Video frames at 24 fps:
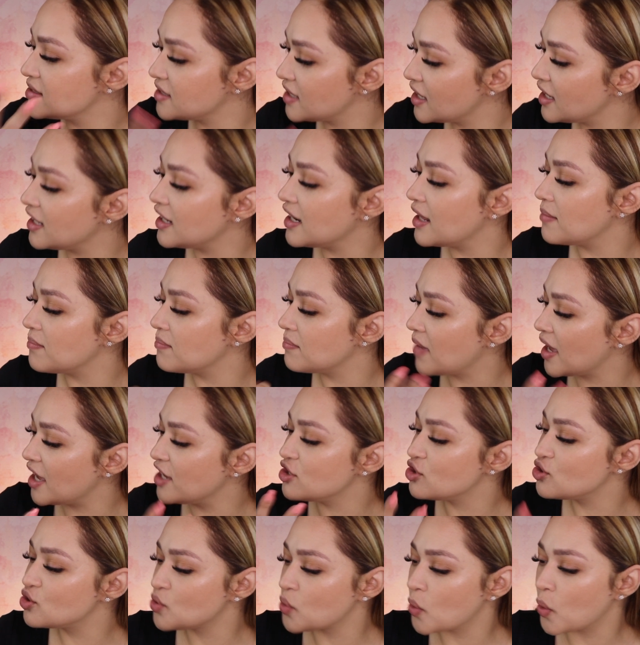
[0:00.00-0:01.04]
skin and
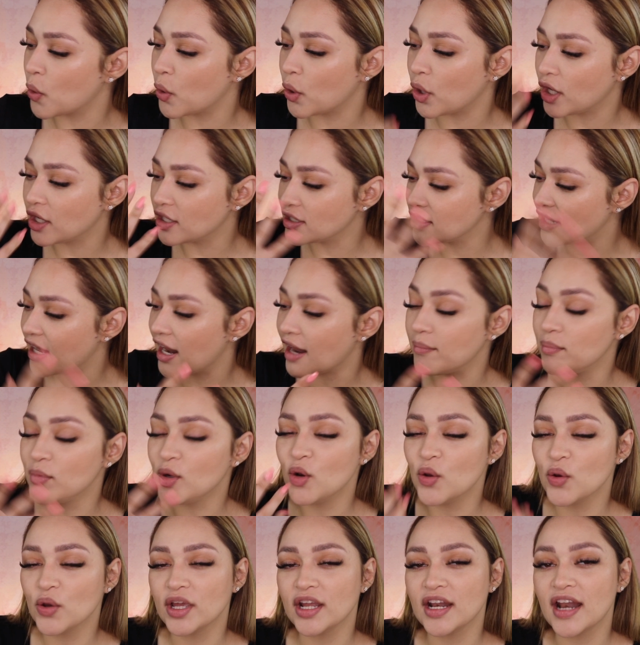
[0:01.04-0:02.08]
make sure that
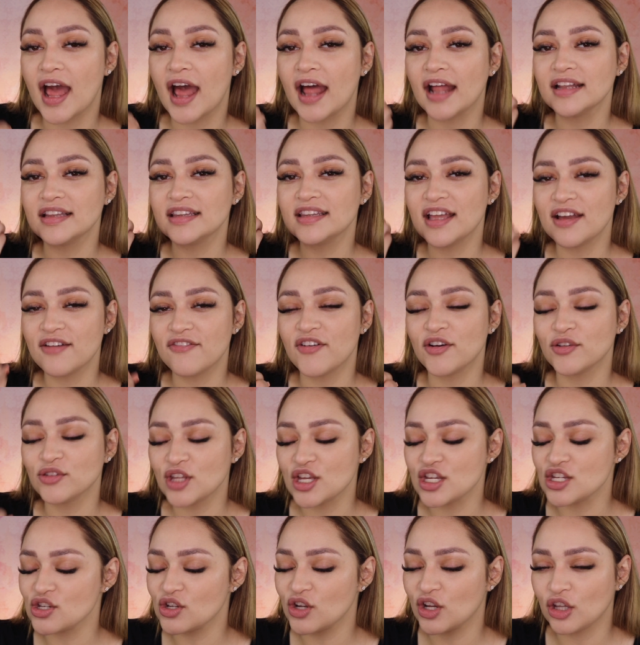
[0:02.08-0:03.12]
I'm looking at the
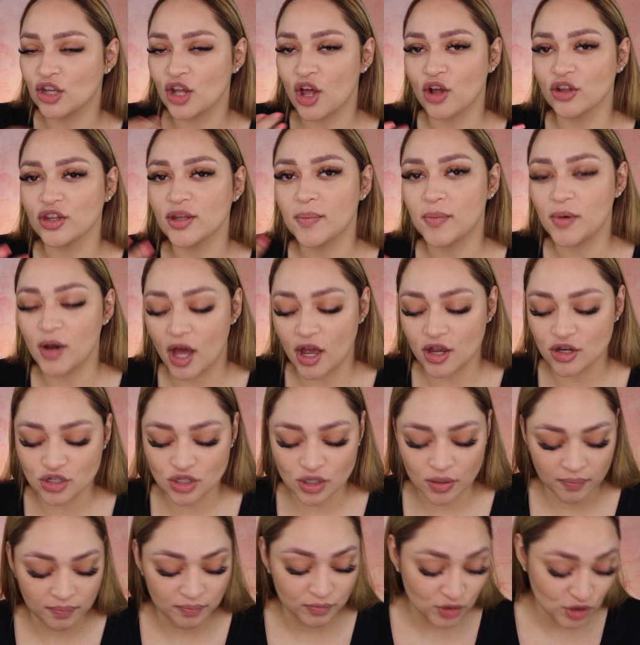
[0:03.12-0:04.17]
foundation and not the blush.